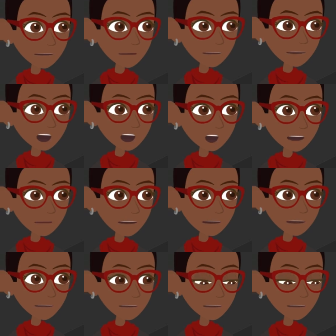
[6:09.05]
For
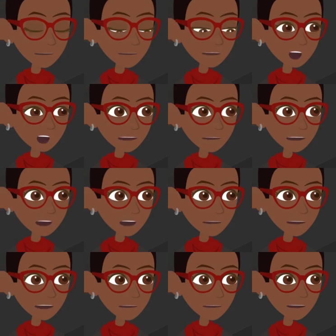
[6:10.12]
instance, the state might
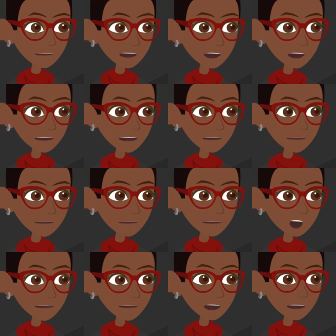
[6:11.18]
use the data to
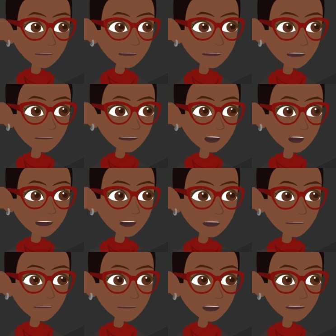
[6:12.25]
identify
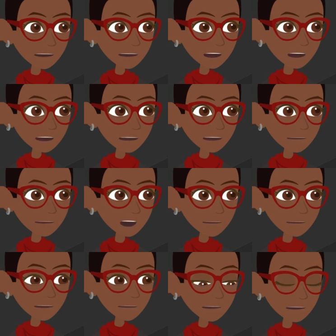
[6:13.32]
areas where more
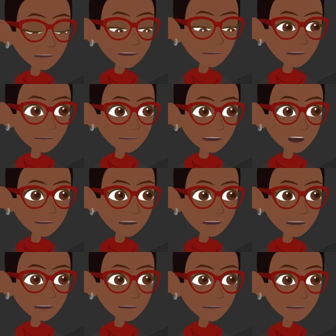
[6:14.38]
resources and support are
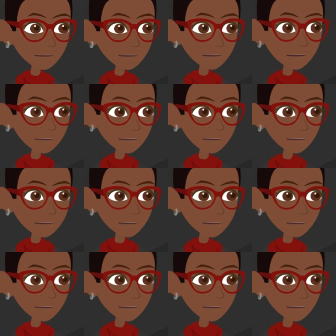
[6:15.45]
needed.